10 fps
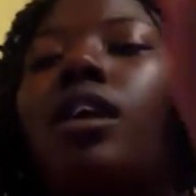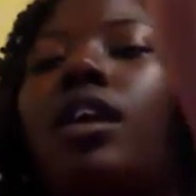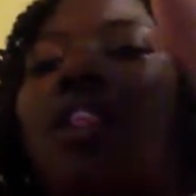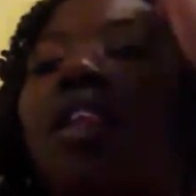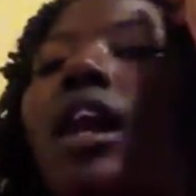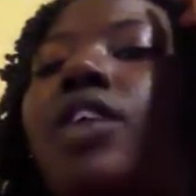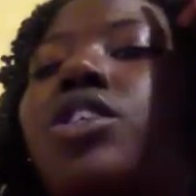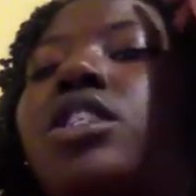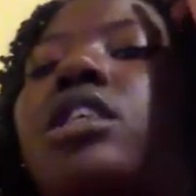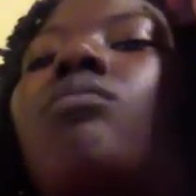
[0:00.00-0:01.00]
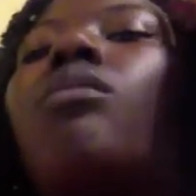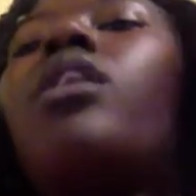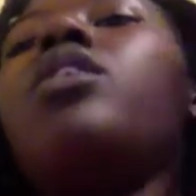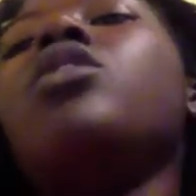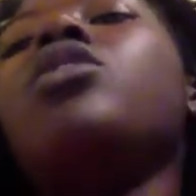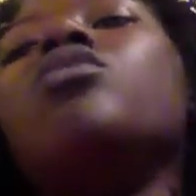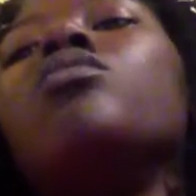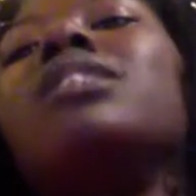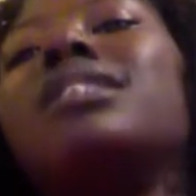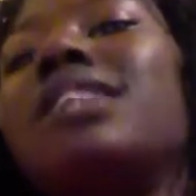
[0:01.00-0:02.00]
not just someone who
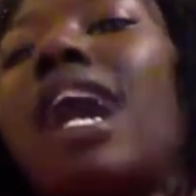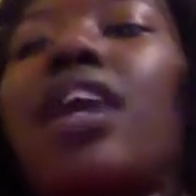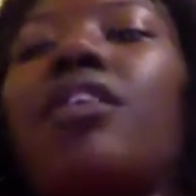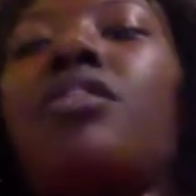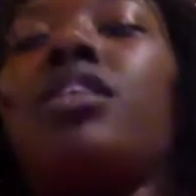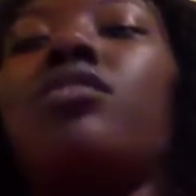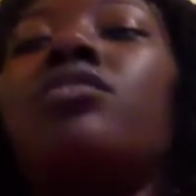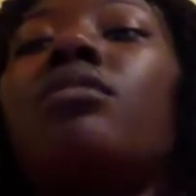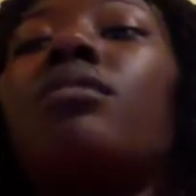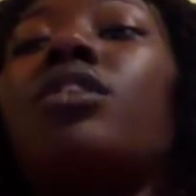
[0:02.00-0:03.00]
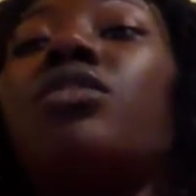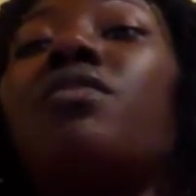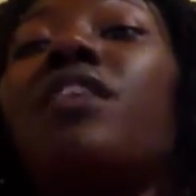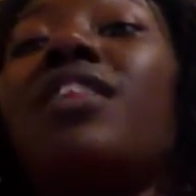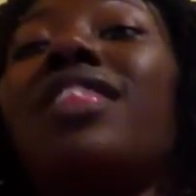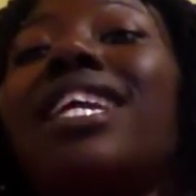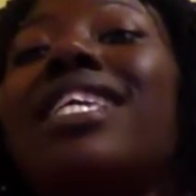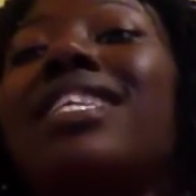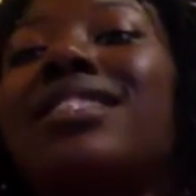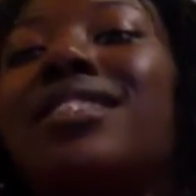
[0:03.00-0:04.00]
desired it or someone who felt like
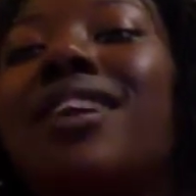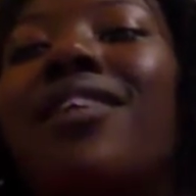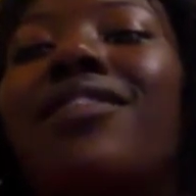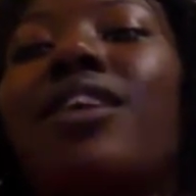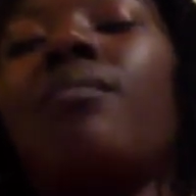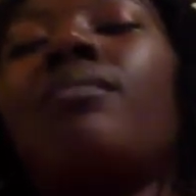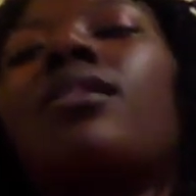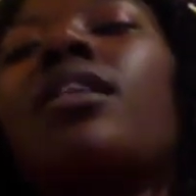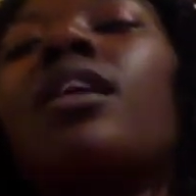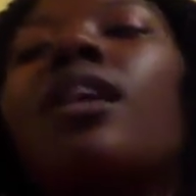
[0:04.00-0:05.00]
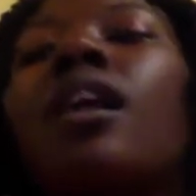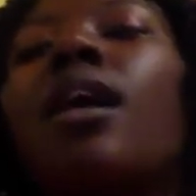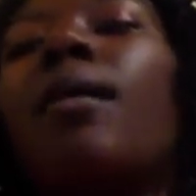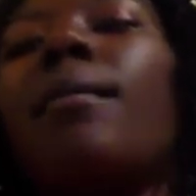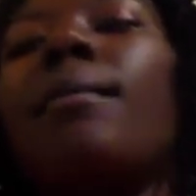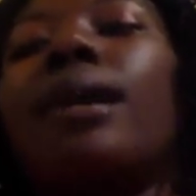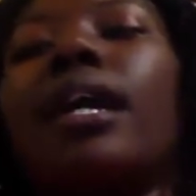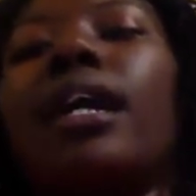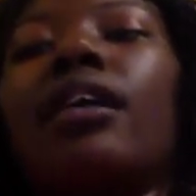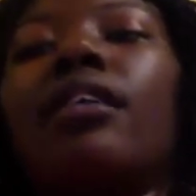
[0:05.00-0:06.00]
he deserved it.
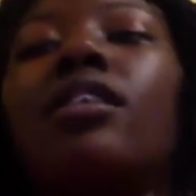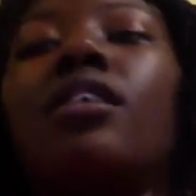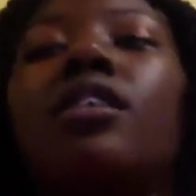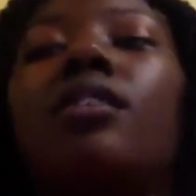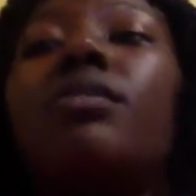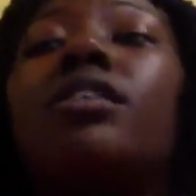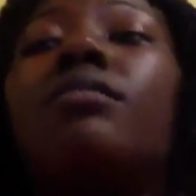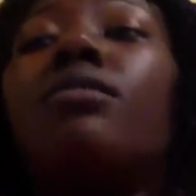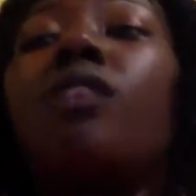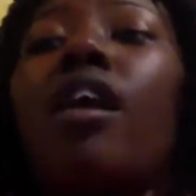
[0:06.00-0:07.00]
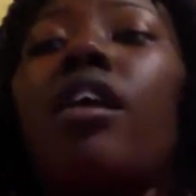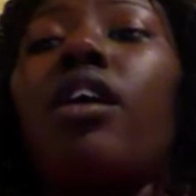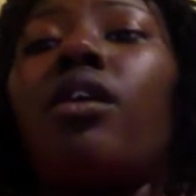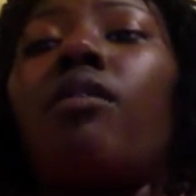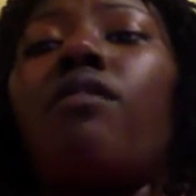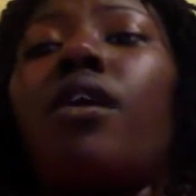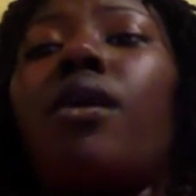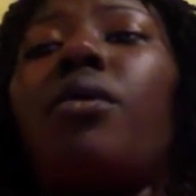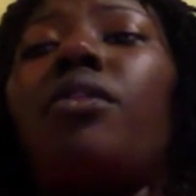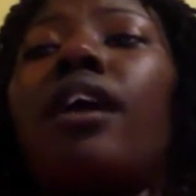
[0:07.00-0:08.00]
But the Prince of Morocco
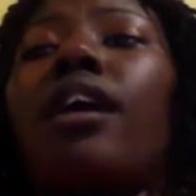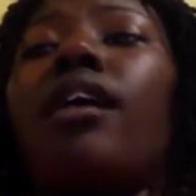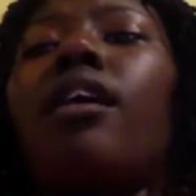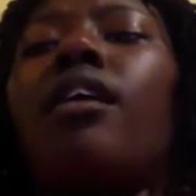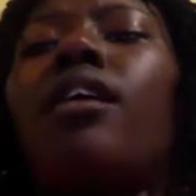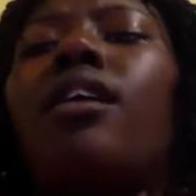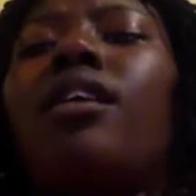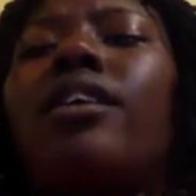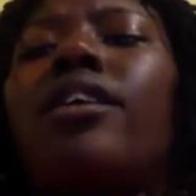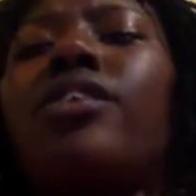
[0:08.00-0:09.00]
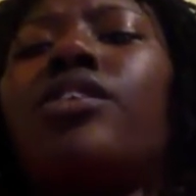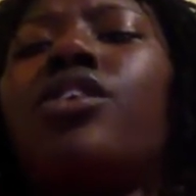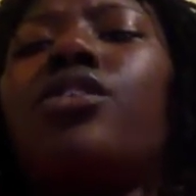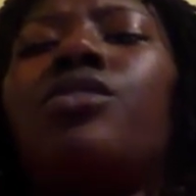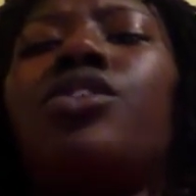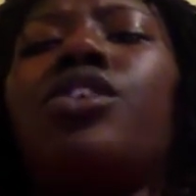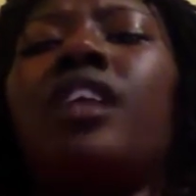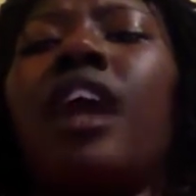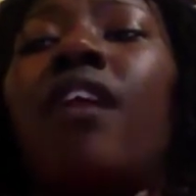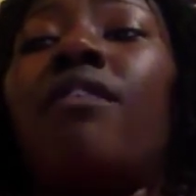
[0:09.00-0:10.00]
felt that you shouldn't
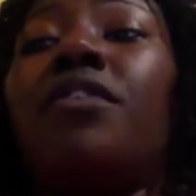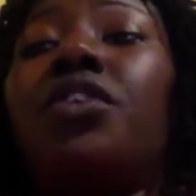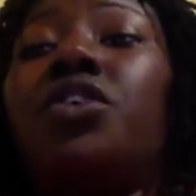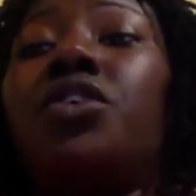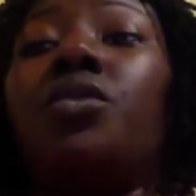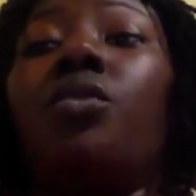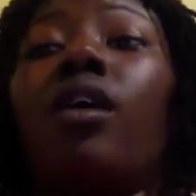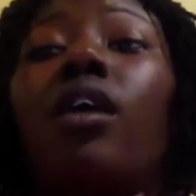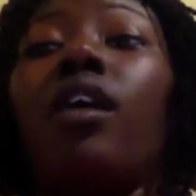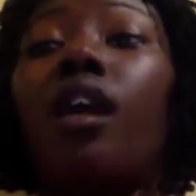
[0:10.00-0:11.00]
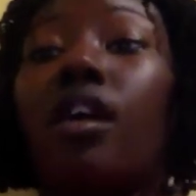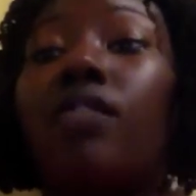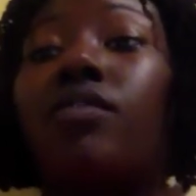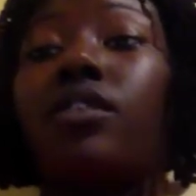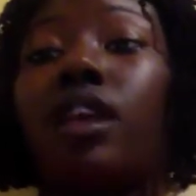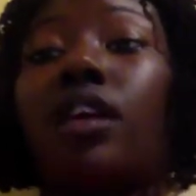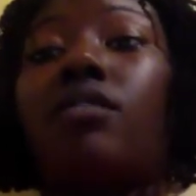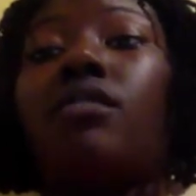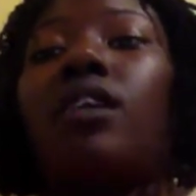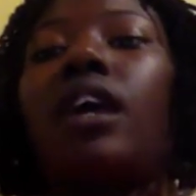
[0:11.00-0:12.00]
have to work hard for
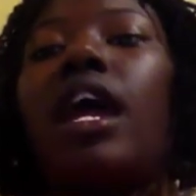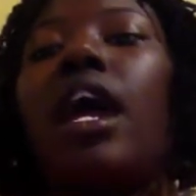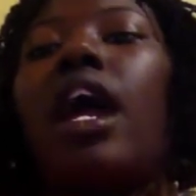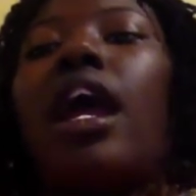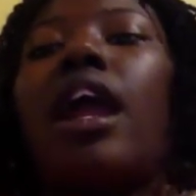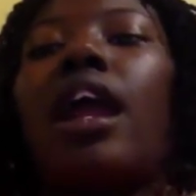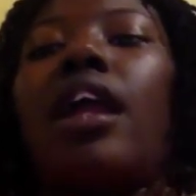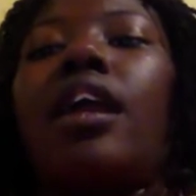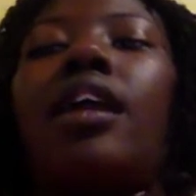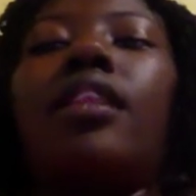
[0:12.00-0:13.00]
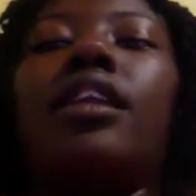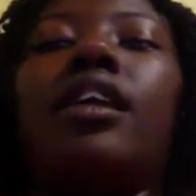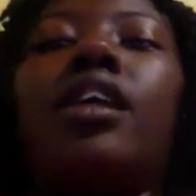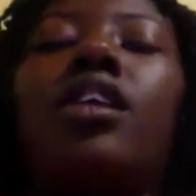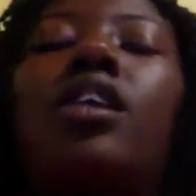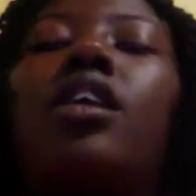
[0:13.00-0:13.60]
love. And then